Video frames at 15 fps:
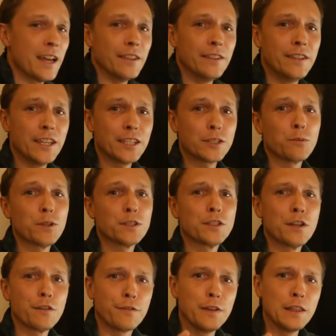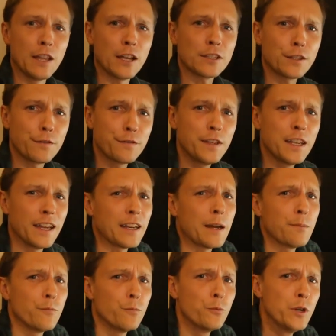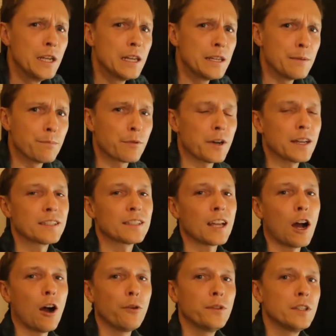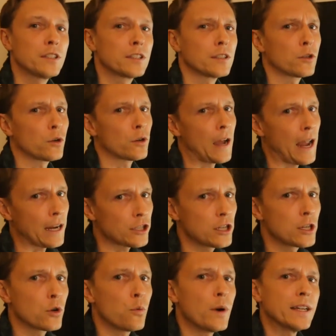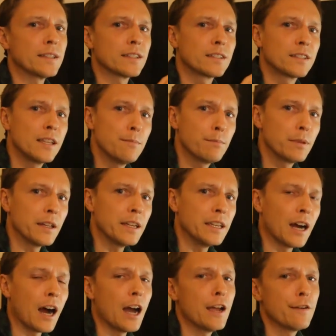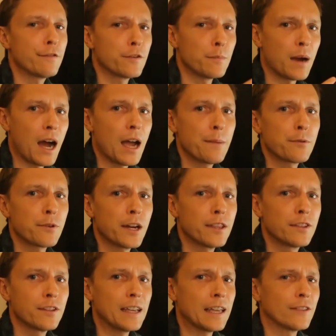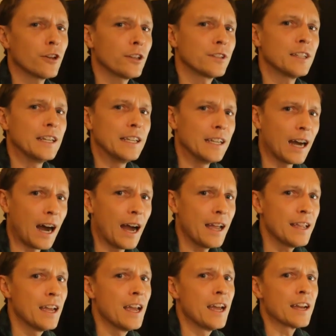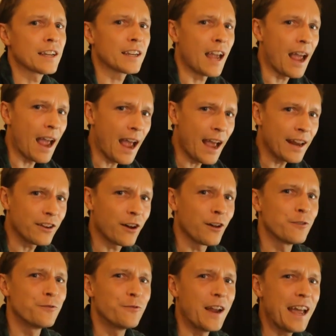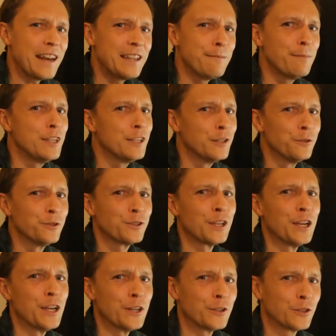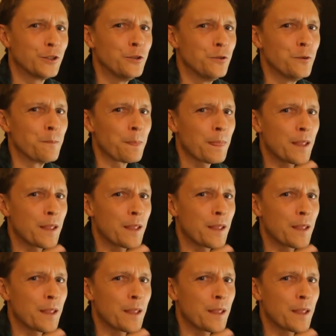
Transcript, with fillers: This was philosophy, and I'm really impressed how this actually quite simple A I from HyperWrite dot A I can already be used to